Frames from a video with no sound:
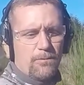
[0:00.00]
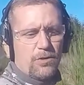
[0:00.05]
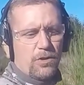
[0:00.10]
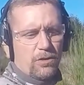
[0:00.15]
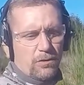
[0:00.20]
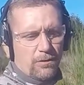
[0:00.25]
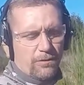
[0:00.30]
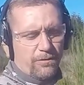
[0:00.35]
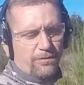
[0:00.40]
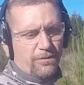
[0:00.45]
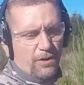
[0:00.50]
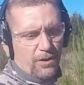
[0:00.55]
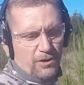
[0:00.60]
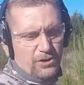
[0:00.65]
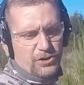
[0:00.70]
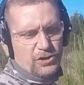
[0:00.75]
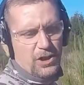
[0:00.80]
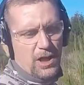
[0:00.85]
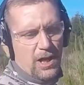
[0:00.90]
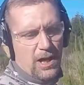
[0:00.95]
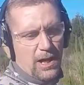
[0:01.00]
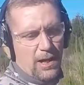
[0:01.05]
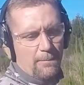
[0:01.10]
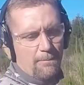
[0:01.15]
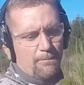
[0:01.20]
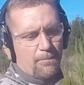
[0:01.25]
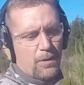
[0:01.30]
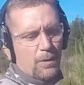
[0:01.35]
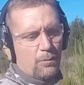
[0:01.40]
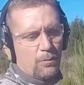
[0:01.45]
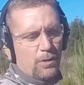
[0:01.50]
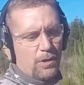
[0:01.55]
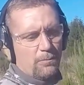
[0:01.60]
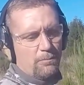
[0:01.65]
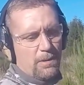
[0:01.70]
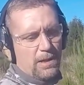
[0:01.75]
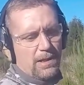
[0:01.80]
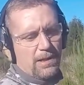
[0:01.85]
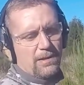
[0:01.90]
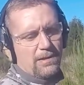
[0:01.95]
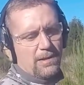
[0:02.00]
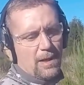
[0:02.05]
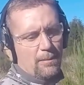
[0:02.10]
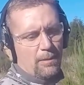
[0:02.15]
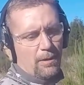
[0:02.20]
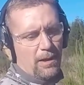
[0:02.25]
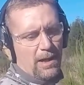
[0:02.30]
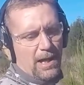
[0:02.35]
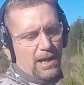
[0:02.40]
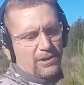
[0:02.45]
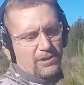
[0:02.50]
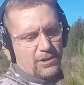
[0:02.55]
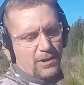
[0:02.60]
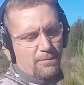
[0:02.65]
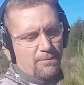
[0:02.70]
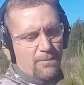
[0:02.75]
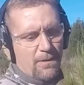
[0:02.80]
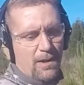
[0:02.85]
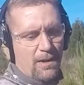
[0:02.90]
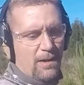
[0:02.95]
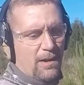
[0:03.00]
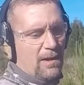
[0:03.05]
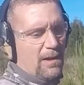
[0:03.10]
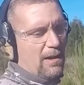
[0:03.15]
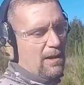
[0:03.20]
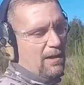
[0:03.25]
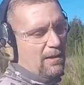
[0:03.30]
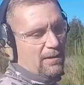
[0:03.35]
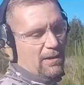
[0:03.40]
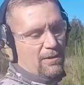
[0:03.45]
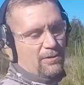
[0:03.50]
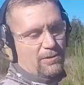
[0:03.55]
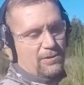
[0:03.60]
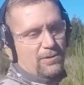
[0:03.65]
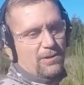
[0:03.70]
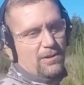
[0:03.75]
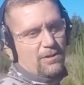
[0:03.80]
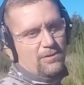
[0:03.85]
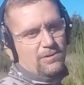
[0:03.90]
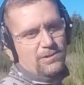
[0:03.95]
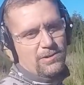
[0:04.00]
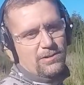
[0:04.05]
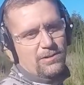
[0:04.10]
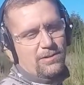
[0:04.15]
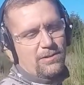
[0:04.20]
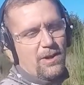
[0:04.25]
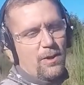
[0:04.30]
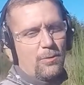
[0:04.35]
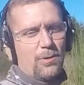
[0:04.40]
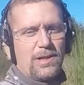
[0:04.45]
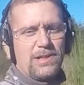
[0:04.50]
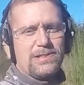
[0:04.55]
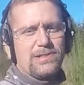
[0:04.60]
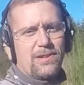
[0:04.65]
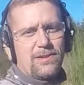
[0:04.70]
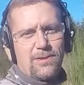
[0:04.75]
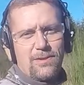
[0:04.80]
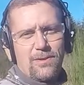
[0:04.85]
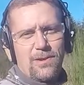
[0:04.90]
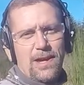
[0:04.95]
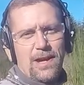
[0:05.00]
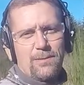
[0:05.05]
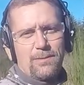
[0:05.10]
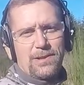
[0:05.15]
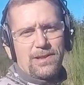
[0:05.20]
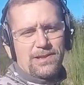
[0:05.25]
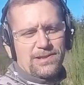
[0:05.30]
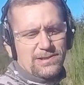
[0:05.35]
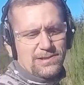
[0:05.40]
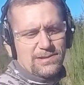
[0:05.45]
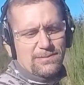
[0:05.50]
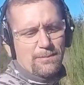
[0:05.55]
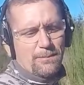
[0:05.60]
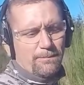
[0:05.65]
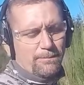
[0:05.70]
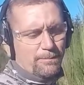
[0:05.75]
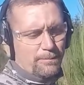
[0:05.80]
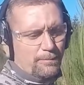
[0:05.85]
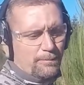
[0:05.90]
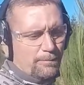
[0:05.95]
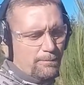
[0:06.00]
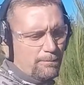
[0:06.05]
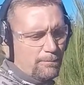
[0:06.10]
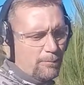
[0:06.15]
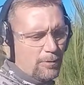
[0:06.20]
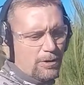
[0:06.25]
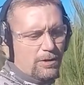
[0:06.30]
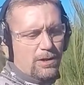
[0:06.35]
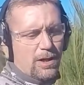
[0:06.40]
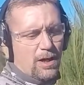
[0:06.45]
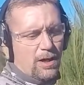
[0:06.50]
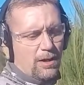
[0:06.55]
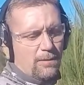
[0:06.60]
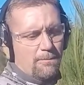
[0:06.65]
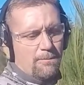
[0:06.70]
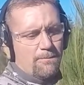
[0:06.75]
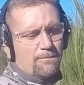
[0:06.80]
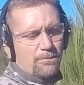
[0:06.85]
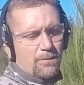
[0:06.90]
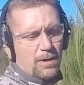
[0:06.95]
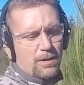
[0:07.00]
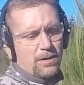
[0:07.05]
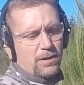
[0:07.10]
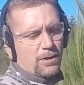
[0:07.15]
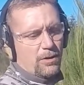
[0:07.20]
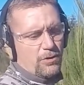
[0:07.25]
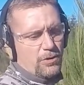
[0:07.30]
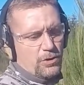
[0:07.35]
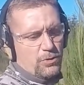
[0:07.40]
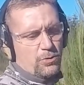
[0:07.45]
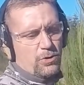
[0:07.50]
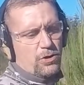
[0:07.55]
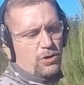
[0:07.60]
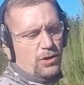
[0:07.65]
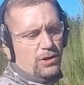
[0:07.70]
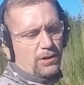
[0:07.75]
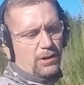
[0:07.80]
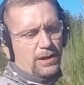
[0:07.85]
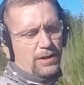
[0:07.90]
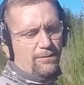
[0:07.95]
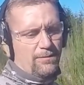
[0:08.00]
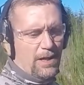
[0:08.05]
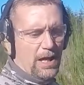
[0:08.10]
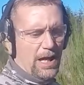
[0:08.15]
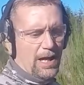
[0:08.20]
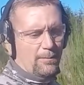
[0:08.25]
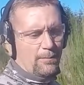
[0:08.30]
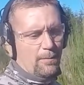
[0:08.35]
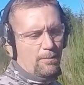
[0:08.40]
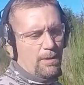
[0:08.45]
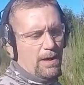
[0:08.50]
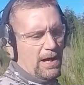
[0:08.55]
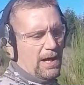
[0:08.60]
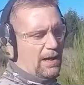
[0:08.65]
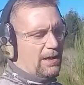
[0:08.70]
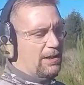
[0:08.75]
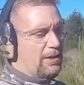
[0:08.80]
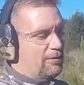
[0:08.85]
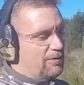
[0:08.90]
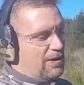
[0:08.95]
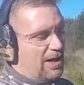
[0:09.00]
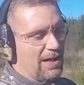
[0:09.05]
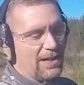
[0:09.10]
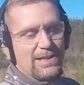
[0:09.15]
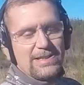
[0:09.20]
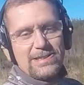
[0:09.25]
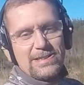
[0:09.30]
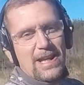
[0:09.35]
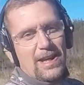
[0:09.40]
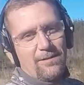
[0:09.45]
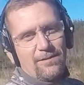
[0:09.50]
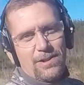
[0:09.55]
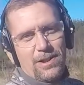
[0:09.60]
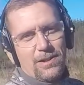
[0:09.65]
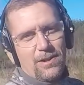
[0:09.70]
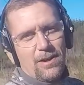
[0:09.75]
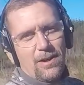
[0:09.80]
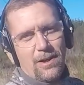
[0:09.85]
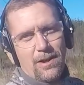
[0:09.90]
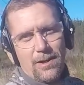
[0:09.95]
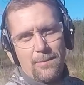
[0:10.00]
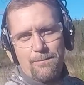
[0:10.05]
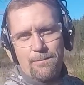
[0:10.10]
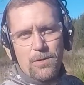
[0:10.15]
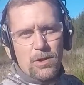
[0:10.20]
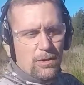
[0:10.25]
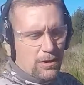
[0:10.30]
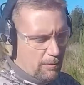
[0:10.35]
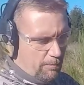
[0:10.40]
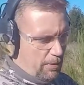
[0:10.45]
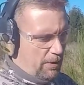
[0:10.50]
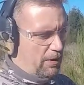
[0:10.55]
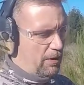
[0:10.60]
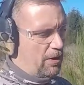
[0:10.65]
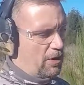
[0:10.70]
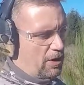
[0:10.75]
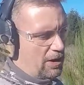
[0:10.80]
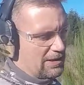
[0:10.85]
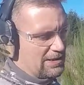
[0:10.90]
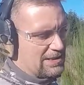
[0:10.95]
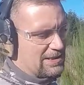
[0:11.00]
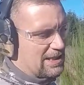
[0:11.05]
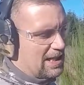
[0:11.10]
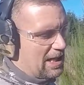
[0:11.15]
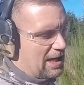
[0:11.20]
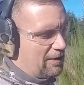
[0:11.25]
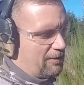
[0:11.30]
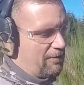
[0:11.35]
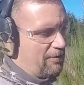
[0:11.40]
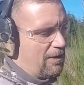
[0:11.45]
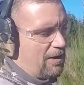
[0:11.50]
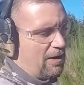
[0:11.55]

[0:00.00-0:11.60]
So your first shot would be in double action. Now there's no reason to do that with this gun. You know, you could leave the hammer back. You've got a safety on it. You could put it on safe.